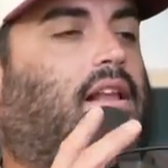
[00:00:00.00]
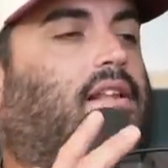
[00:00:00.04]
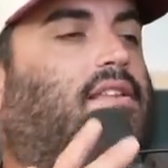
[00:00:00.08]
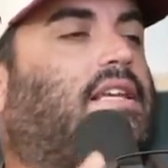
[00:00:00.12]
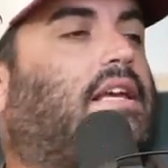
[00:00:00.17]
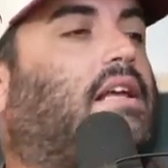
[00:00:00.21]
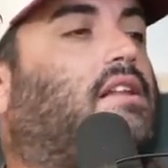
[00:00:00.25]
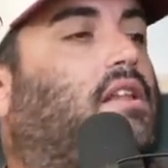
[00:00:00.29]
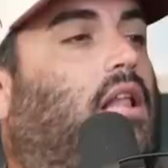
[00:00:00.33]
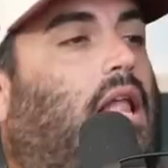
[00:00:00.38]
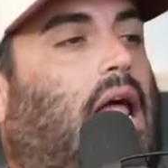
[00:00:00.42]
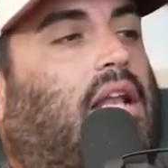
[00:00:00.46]
And it's
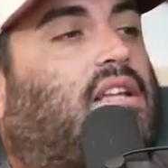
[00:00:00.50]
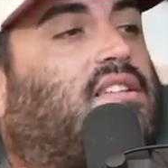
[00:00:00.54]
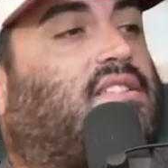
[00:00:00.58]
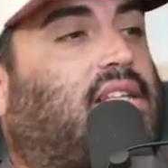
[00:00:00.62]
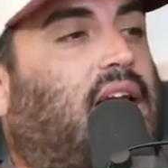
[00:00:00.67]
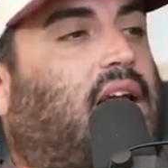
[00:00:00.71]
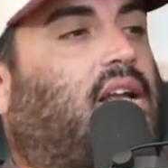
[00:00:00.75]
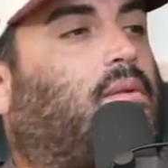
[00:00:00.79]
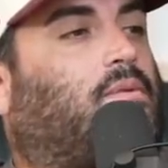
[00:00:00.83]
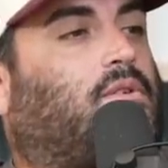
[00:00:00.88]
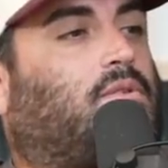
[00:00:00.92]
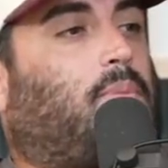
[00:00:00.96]
like a lot of
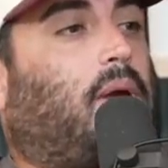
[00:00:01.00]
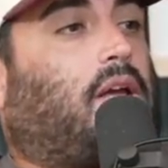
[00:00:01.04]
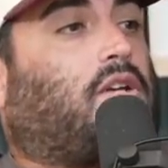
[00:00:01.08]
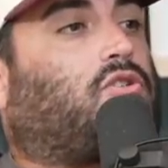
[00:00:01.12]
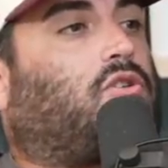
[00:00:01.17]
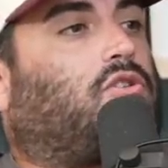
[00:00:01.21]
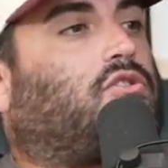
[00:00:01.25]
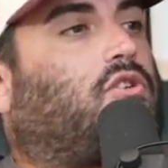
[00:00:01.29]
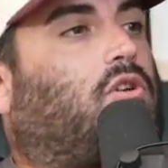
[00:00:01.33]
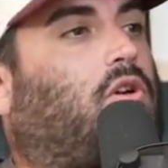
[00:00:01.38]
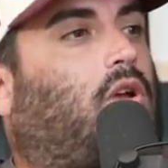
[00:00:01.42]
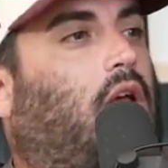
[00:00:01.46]
stand-up
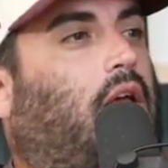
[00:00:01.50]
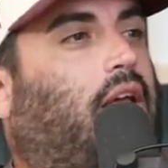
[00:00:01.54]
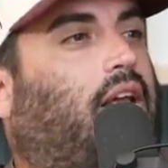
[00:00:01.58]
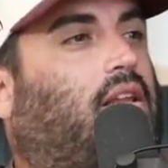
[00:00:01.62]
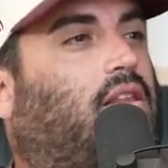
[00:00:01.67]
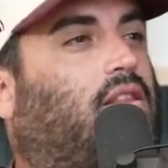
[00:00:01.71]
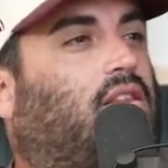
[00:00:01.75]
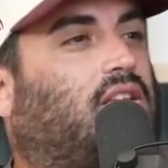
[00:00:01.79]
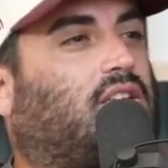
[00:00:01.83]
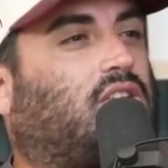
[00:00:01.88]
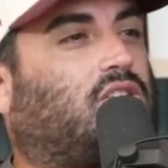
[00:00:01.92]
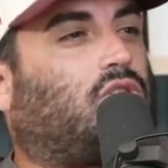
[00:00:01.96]
specials are
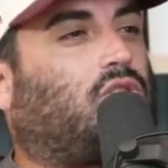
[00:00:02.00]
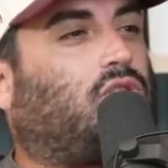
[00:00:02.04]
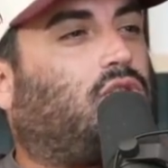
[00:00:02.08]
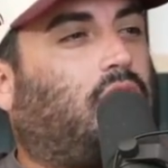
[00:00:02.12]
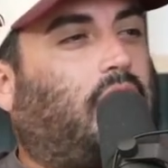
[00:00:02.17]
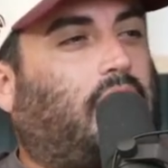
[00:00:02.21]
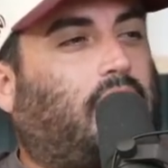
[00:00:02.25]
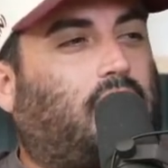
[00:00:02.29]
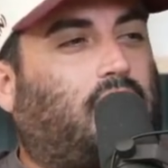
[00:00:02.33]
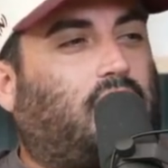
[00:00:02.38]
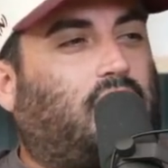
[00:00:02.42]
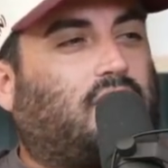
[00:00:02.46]
like this
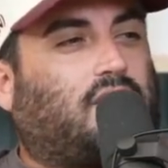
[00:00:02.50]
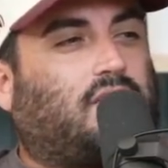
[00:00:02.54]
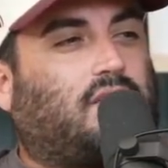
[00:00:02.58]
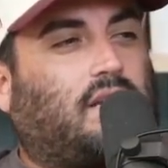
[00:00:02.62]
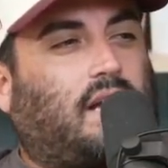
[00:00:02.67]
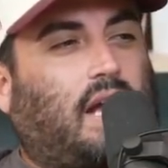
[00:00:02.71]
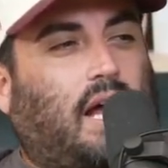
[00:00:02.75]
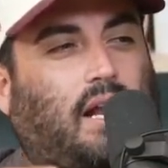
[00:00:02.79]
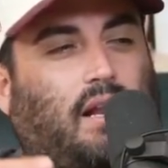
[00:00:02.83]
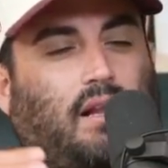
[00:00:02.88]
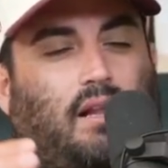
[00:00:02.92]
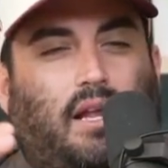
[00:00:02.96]

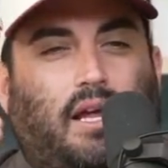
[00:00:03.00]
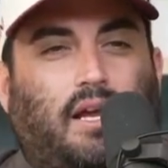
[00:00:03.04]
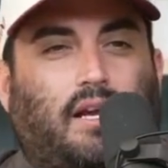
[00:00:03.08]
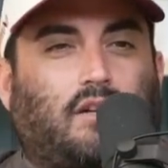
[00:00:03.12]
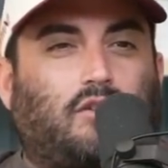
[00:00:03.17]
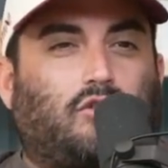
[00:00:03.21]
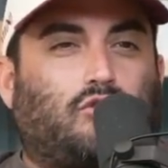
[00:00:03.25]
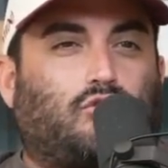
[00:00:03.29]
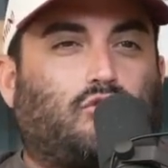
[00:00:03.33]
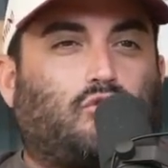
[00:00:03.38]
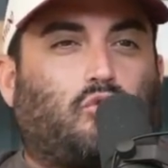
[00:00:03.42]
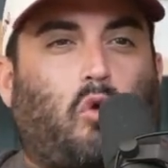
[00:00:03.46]
kind of
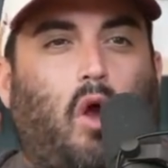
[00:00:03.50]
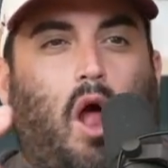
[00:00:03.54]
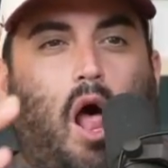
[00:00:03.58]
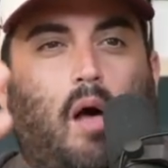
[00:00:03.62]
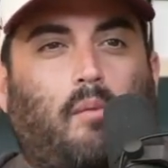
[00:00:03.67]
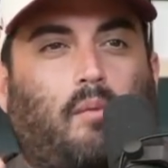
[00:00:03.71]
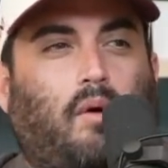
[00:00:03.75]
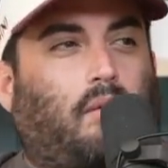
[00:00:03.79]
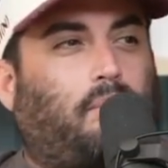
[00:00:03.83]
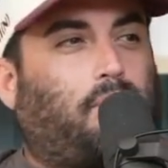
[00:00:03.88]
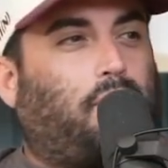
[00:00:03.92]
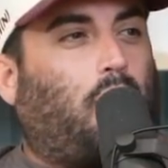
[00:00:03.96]
like
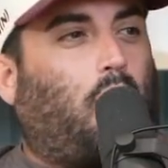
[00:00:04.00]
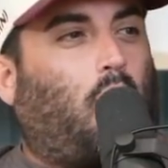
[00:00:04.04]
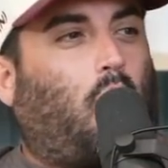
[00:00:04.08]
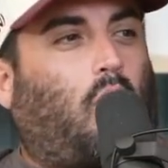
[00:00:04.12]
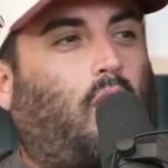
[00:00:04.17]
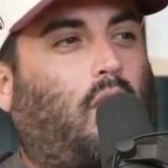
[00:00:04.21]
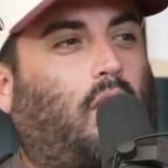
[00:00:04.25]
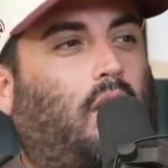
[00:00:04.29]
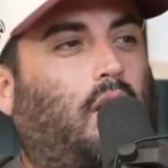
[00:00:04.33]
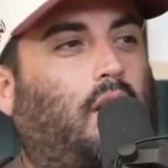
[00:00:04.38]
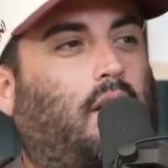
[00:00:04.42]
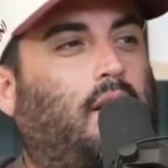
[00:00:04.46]
trauma
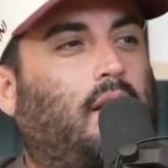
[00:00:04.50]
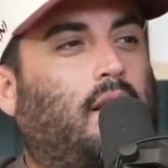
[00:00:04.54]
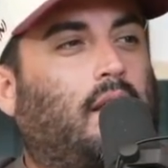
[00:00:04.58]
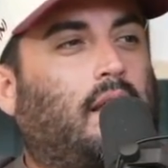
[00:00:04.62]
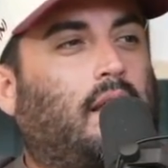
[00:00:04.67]
porn.